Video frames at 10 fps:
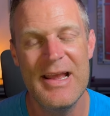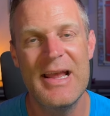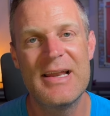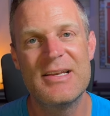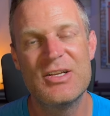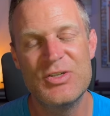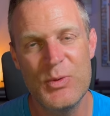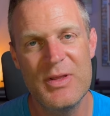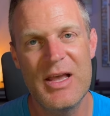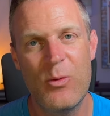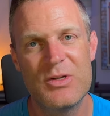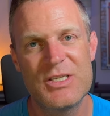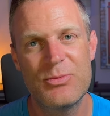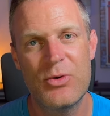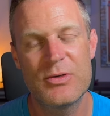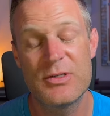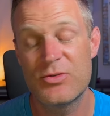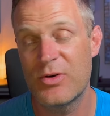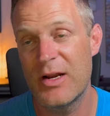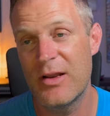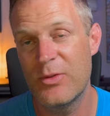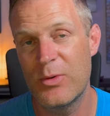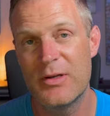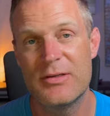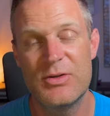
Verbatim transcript: and doing that one sport, try another one,